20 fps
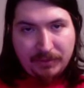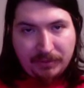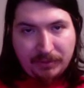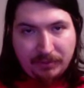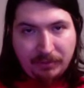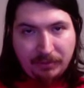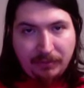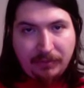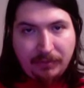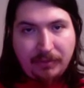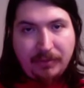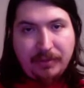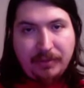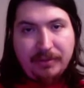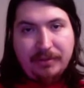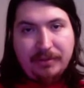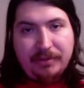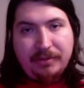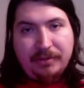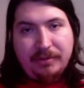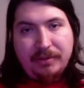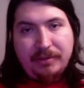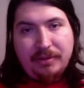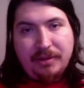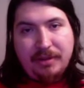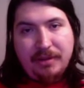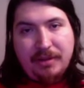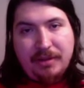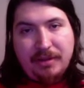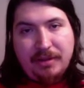So of course,
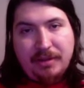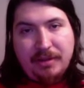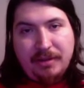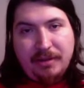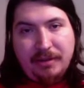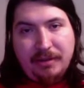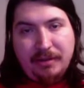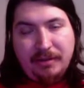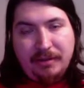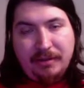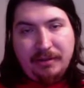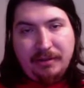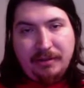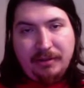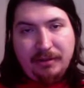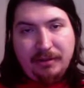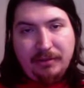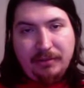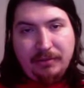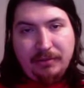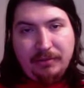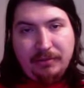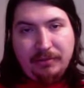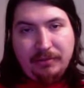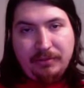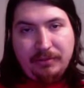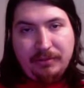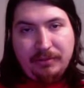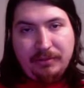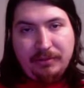they will
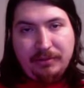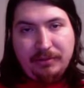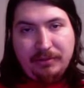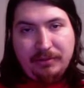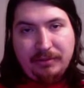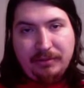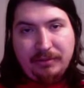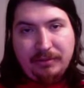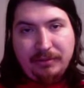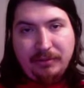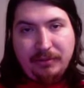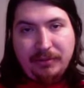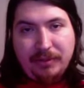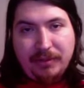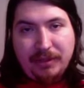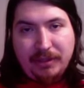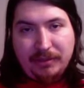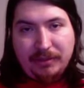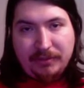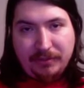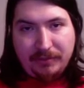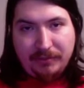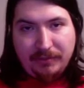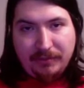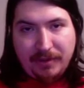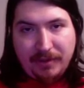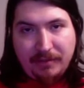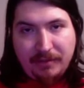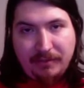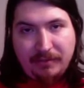do what they need to
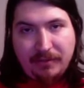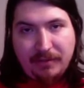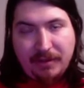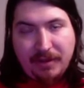survive.